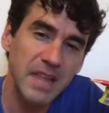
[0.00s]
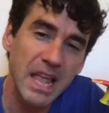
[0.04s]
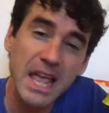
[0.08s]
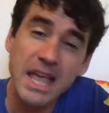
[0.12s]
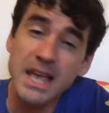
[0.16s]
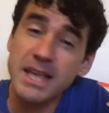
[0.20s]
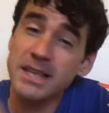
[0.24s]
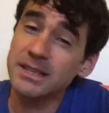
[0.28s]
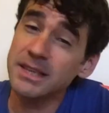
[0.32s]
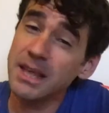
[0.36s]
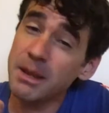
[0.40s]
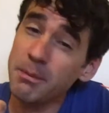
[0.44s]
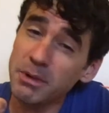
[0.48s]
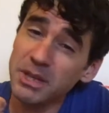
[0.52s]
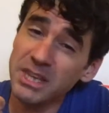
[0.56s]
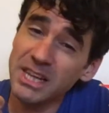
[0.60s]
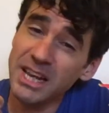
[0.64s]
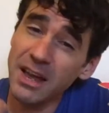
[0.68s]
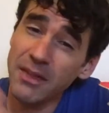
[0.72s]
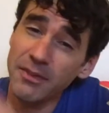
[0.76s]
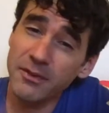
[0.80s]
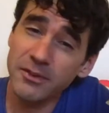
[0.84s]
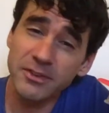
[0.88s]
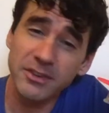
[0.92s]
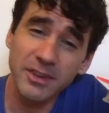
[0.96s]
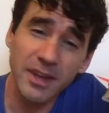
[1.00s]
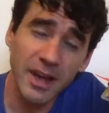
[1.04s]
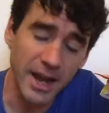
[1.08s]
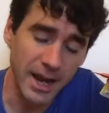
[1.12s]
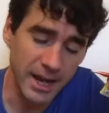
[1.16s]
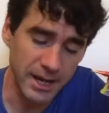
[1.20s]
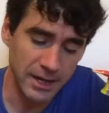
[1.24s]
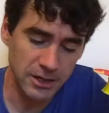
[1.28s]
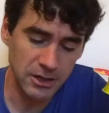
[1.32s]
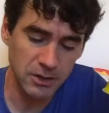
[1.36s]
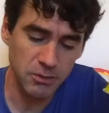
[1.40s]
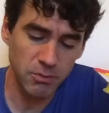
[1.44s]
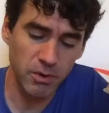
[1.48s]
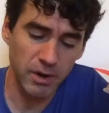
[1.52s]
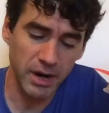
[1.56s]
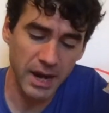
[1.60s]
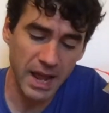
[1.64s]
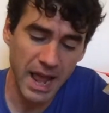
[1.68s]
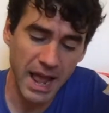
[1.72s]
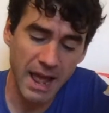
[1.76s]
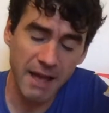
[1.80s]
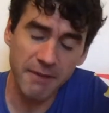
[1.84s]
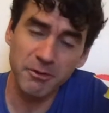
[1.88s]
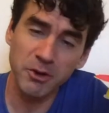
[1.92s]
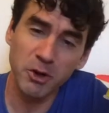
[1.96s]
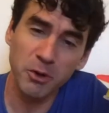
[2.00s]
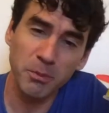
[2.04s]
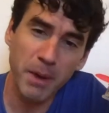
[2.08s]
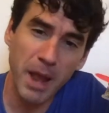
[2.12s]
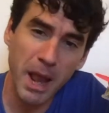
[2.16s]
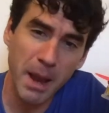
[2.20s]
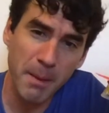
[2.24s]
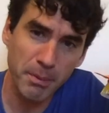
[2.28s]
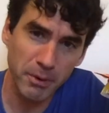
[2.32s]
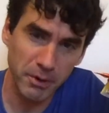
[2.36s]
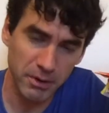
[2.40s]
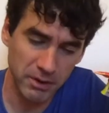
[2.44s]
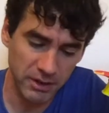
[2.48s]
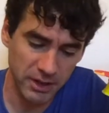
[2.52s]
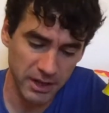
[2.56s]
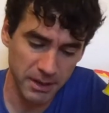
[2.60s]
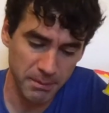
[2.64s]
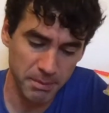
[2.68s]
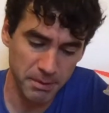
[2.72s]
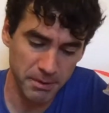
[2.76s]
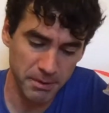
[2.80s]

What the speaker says: Same with the other side. You want to have your paper clip